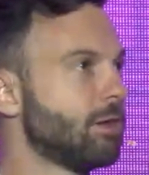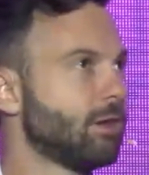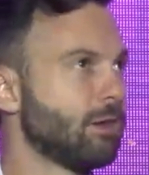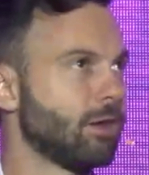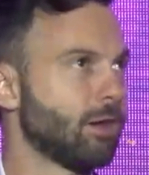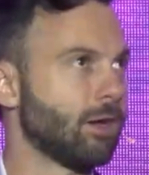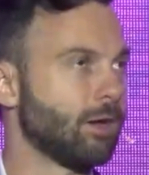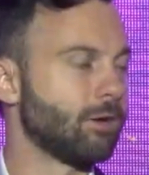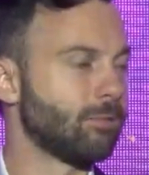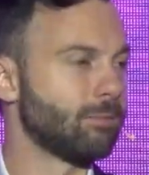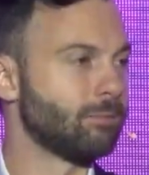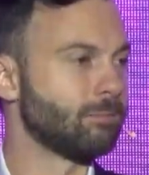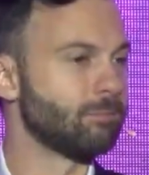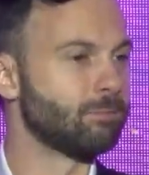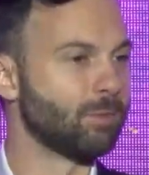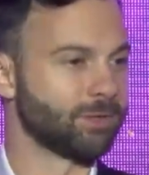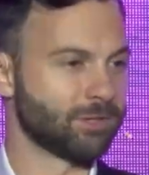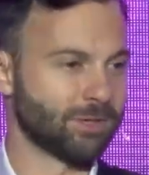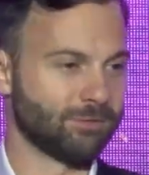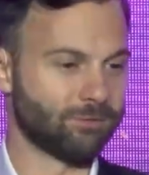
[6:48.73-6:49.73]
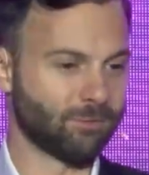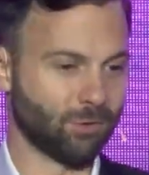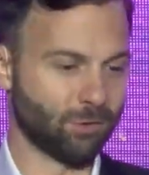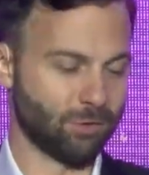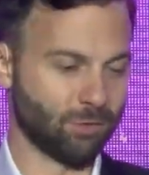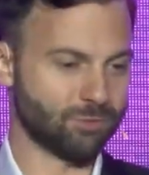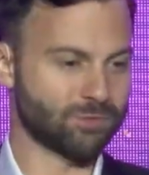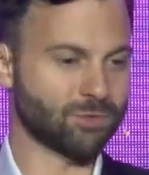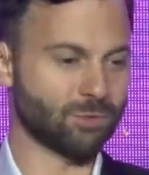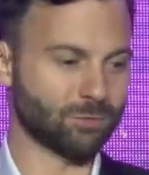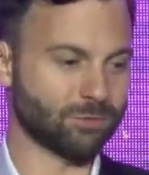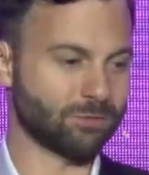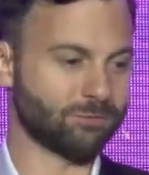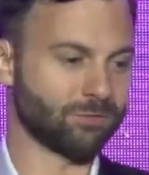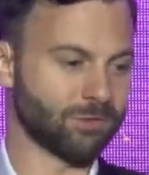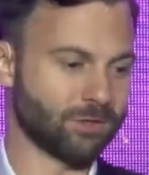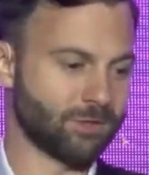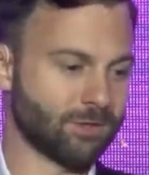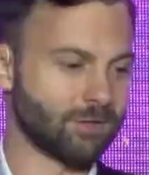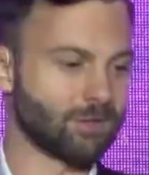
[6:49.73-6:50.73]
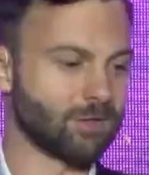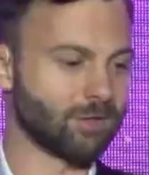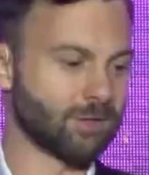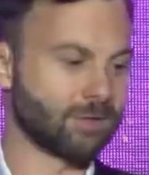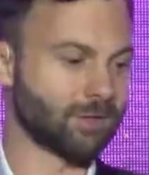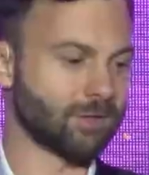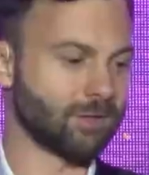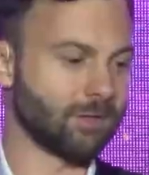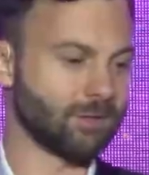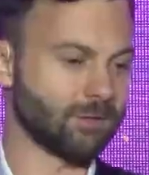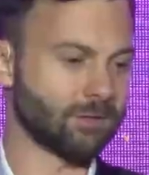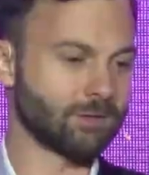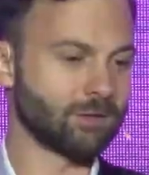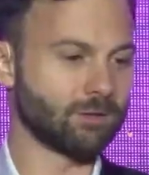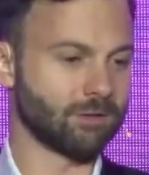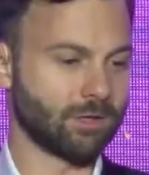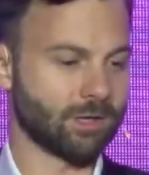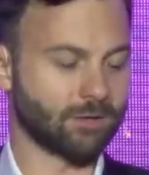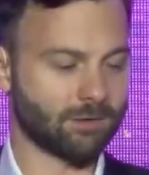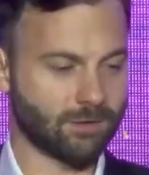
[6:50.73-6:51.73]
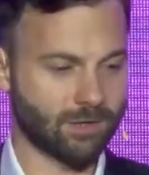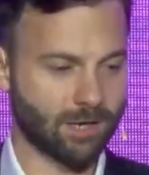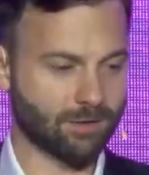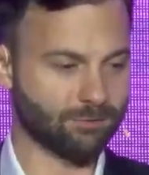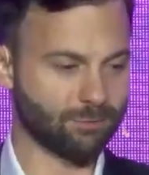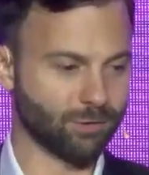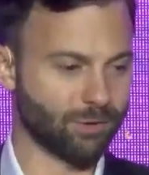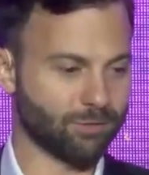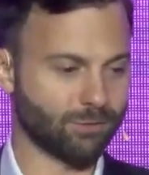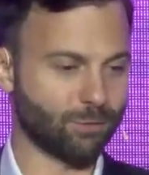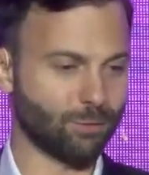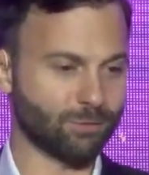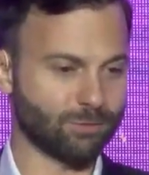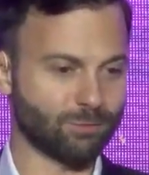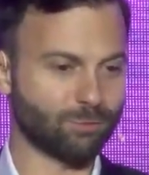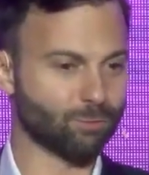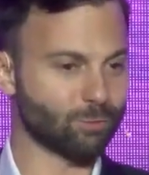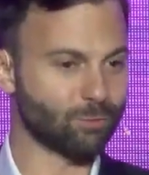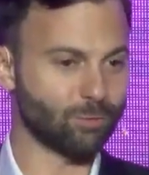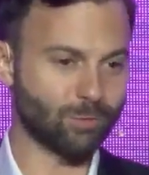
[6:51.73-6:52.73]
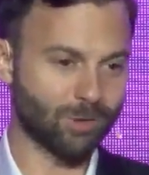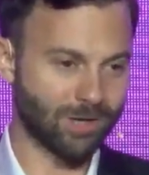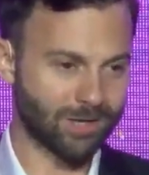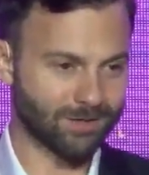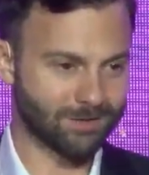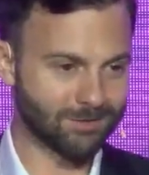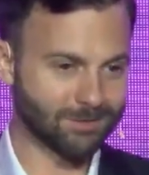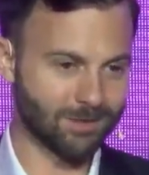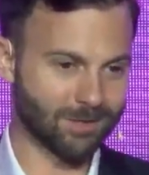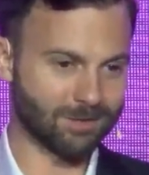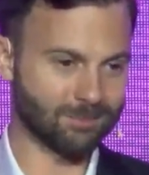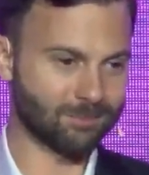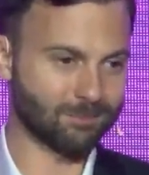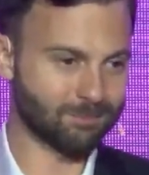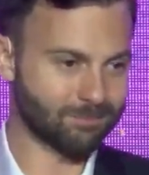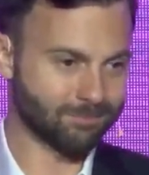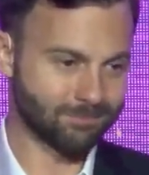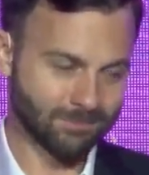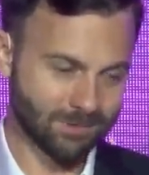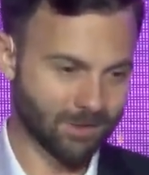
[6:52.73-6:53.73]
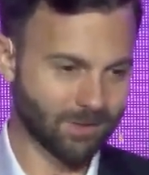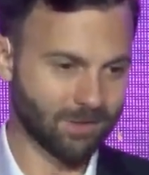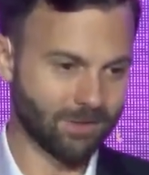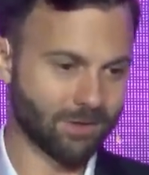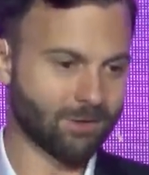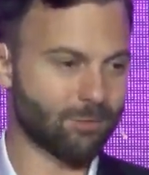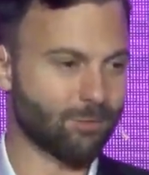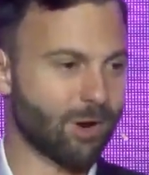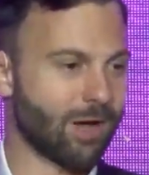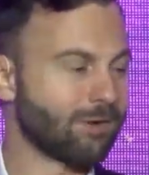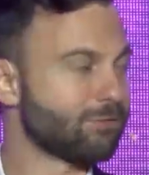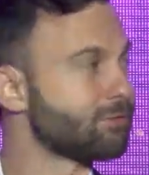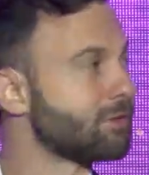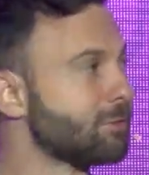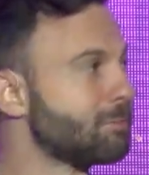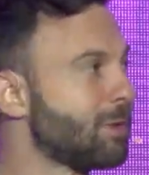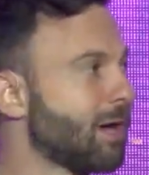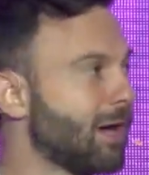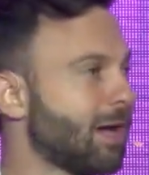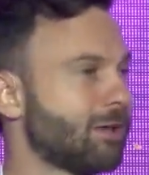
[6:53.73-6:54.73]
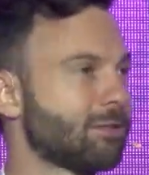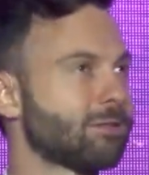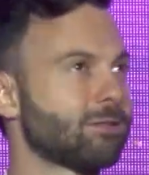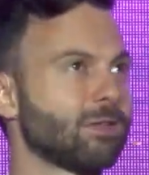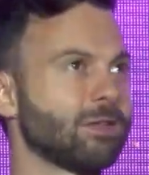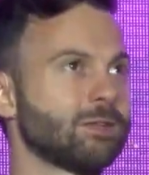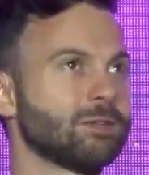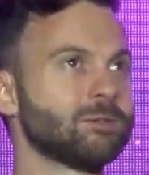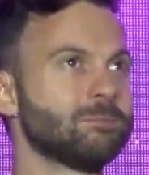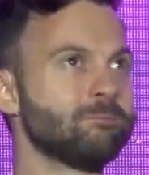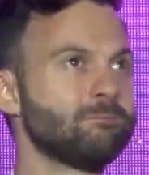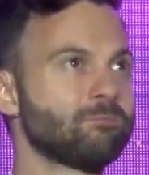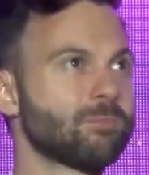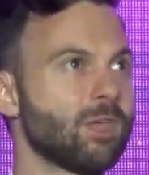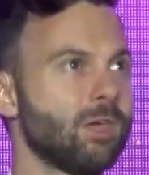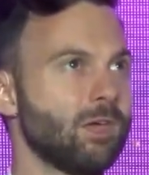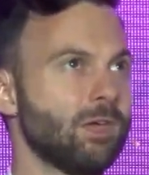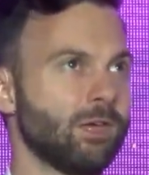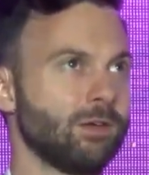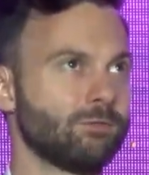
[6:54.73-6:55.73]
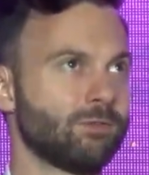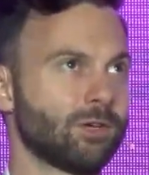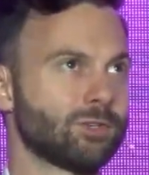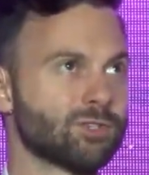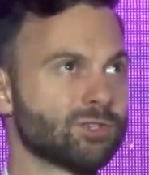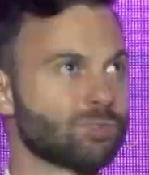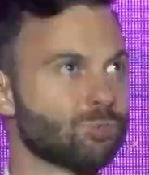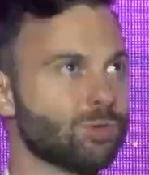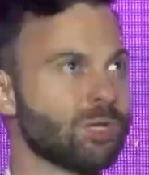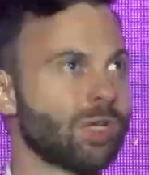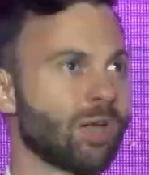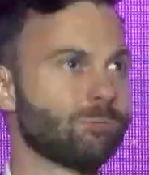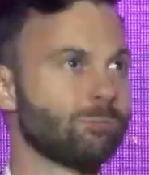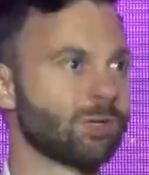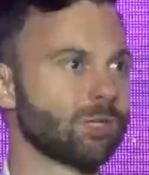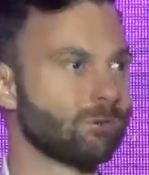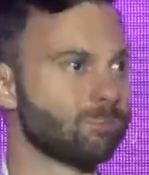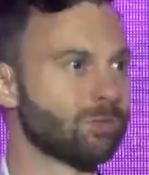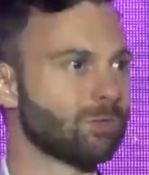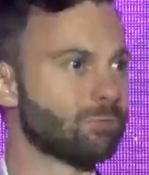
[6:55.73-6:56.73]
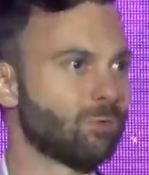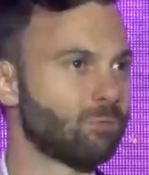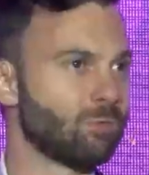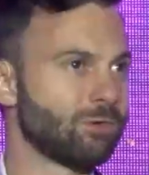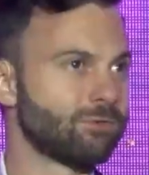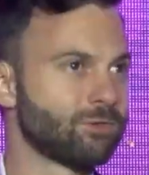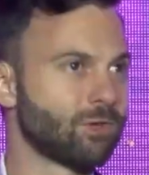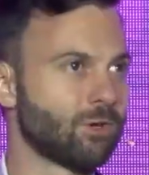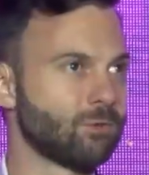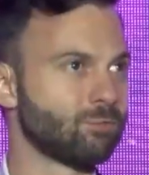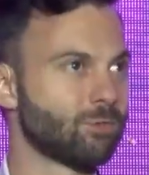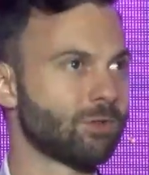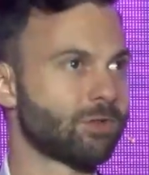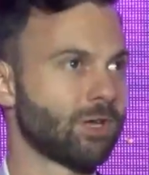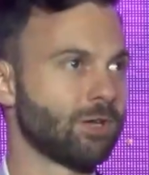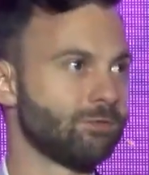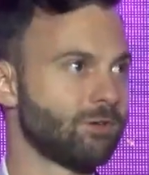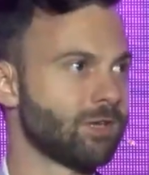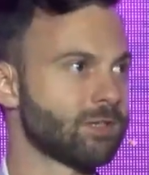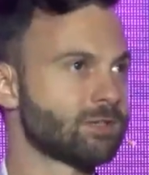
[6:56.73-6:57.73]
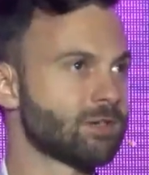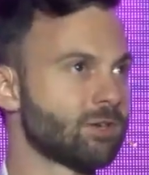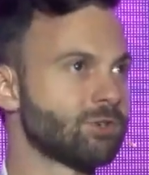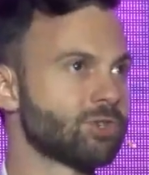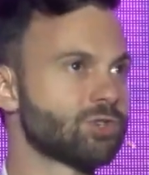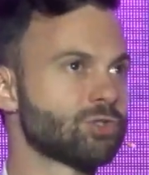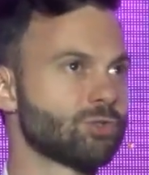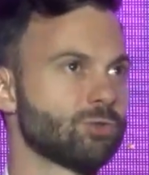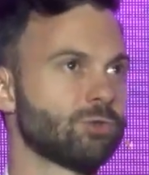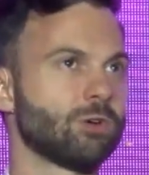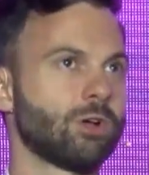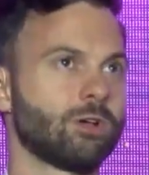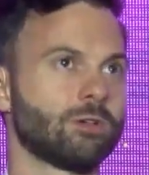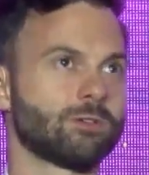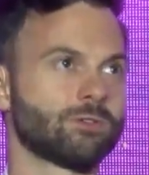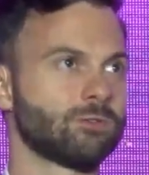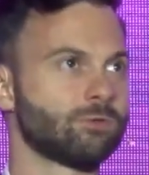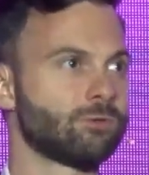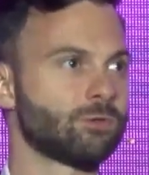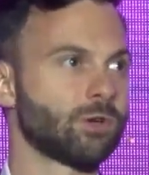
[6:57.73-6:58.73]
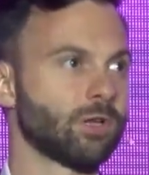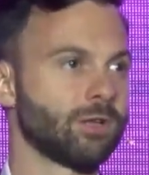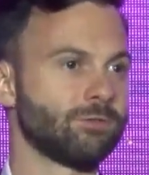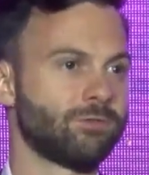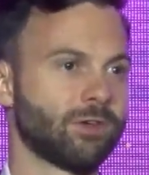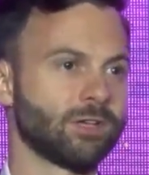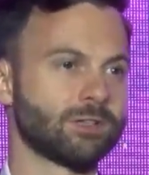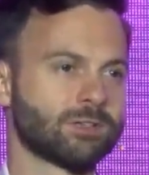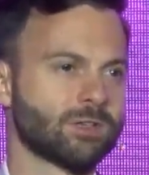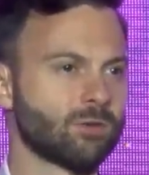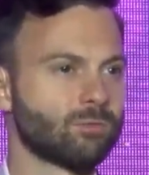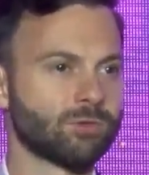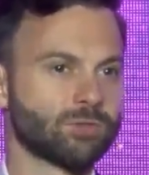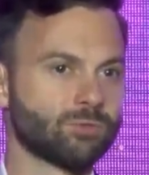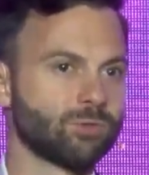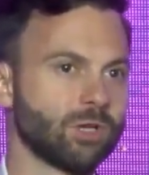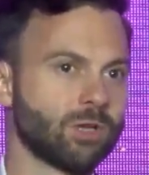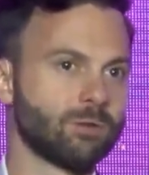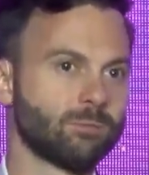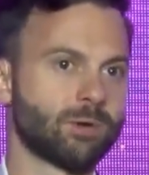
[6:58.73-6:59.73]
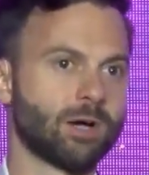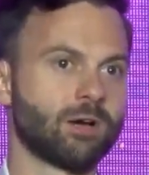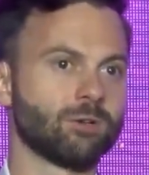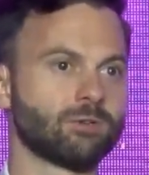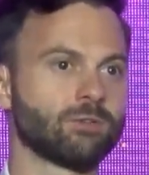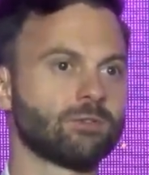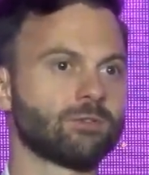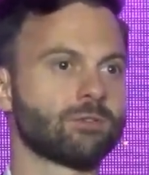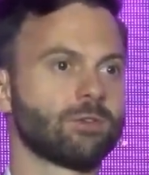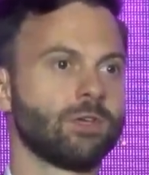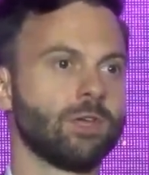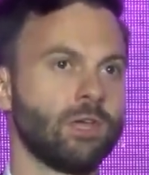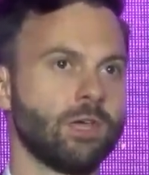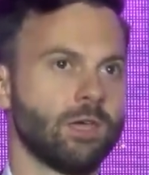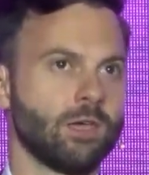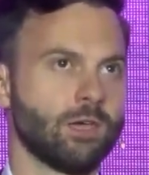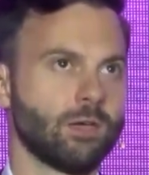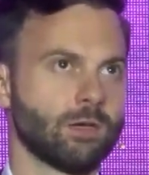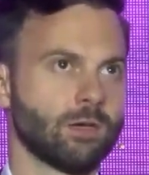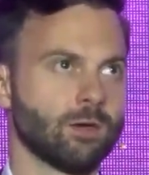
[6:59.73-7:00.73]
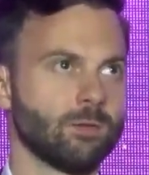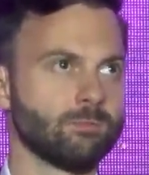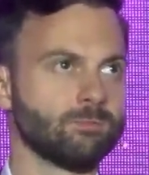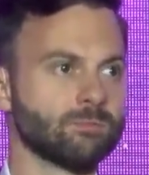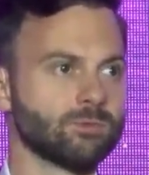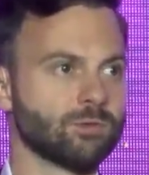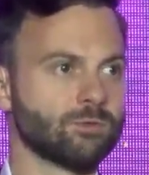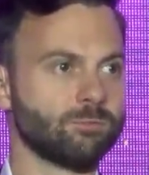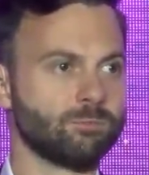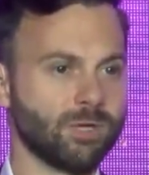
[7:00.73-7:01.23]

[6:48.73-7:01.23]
but they follow sort of a carefully thought through and crafted path. And if I just recap a little bit what we've done with Helvetia and Jura, so for Helvetia it was really about sort of